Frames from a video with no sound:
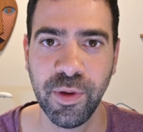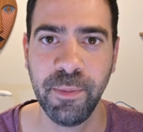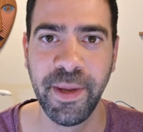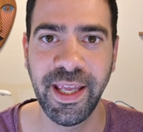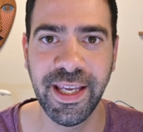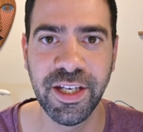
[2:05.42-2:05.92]
will
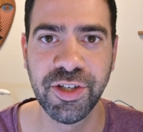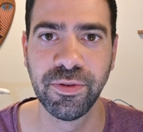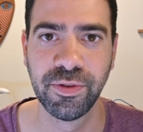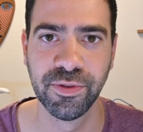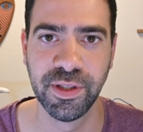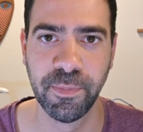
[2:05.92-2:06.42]
be issued
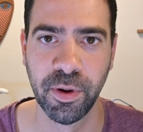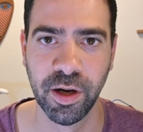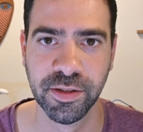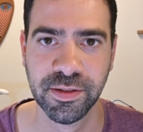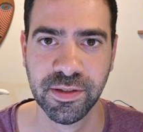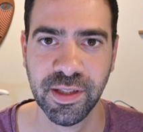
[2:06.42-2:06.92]
to the
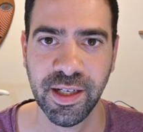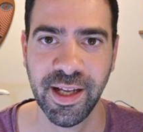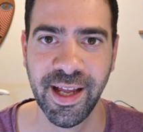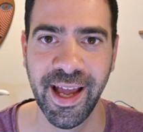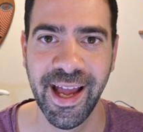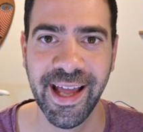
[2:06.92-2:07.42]
pod.
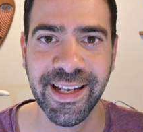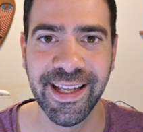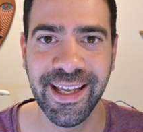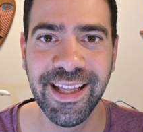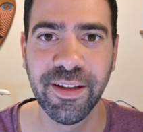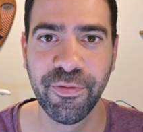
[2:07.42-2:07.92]
And
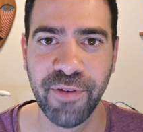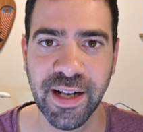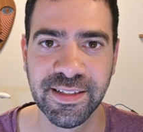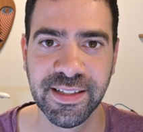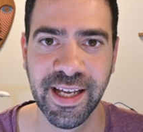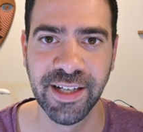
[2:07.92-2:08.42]
in the failed
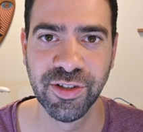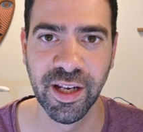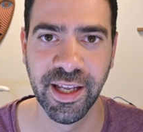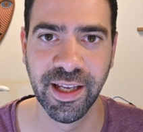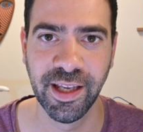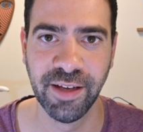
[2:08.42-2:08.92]

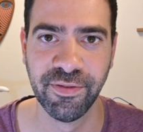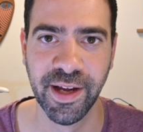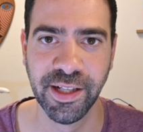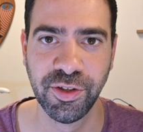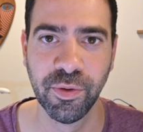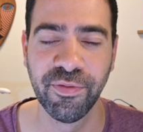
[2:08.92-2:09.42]
scheduling
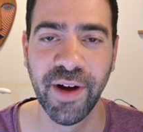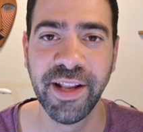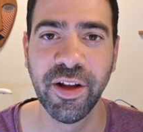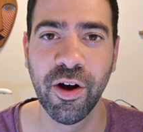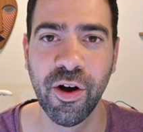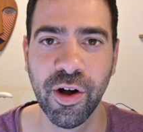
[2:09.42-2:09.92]
event, you will find
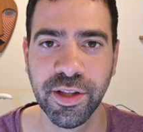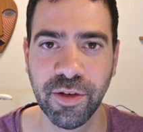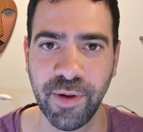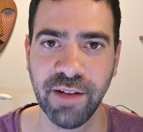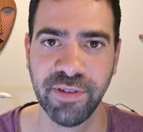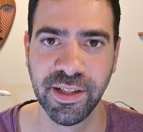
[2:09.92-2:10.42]
all the
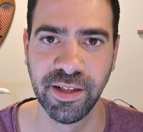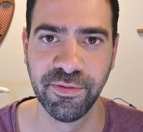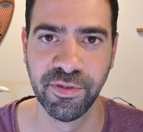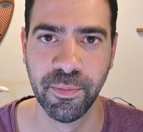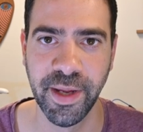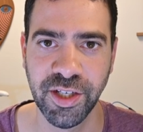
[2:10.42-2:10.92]
relevant
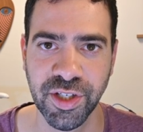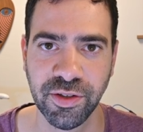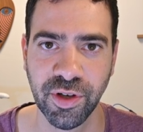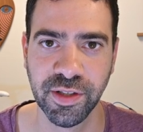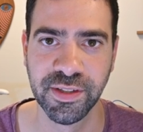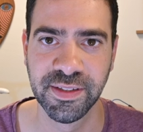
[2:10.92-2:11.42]
information to
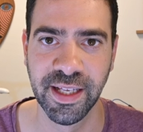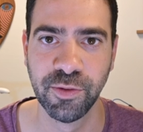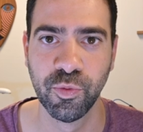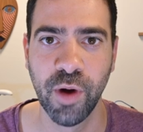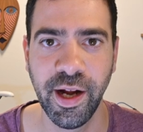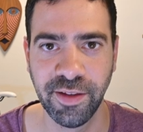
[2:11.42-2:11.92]
understand
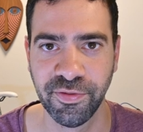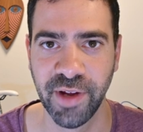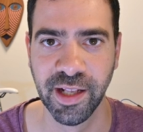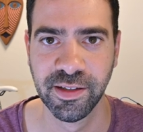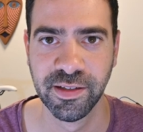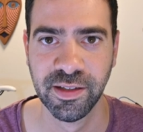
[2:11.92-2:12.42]
why it
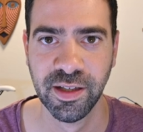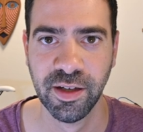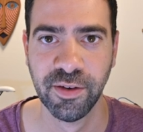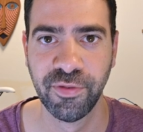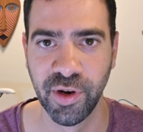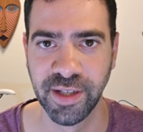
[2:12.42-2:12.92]
failed.
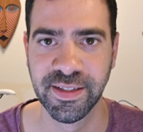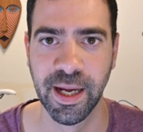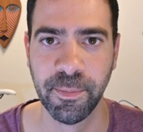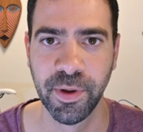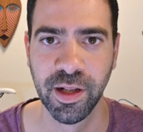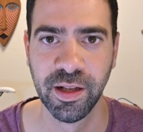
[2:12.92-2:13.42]
For
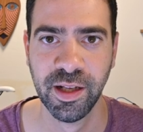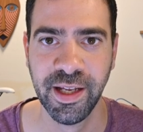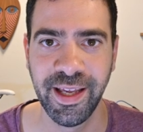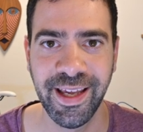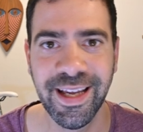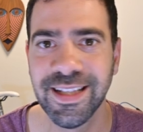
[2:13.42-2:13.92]
example,
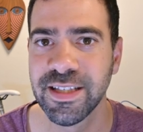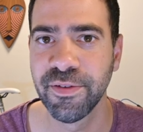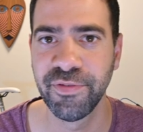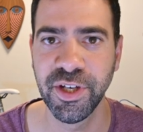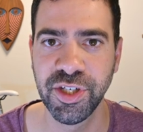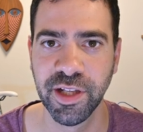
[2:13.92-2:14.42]

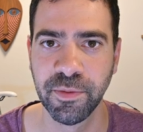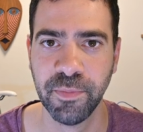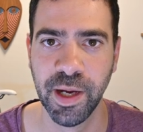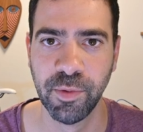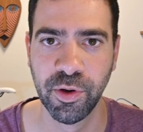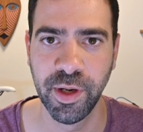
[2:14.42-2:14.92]
insufficient
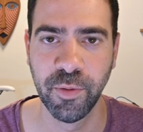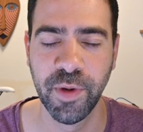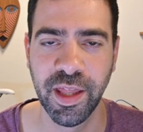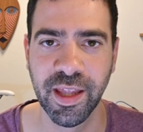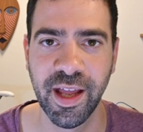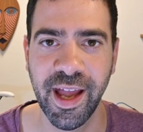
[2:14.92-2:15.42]
memory
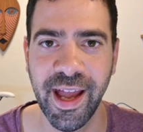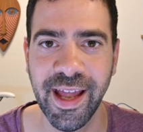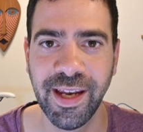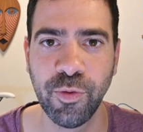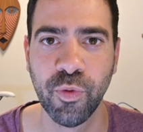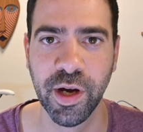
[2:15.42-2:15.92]
with
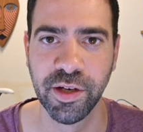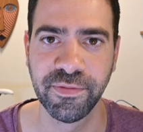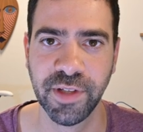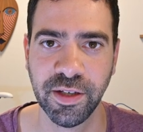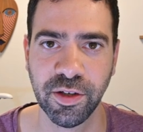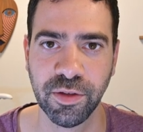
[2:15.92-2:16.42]
any one of
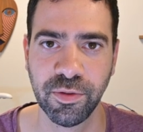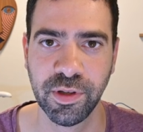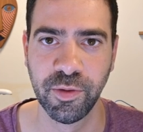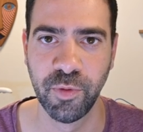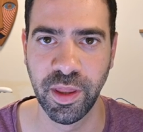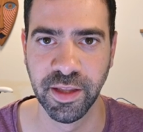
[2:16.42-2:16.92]
the node
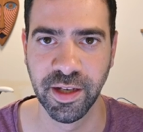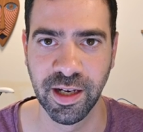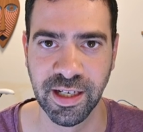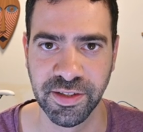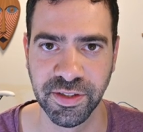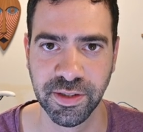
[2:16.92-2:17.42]
within the
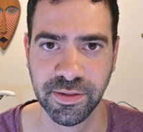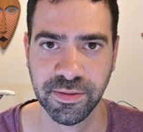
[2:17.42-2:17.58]
cluster.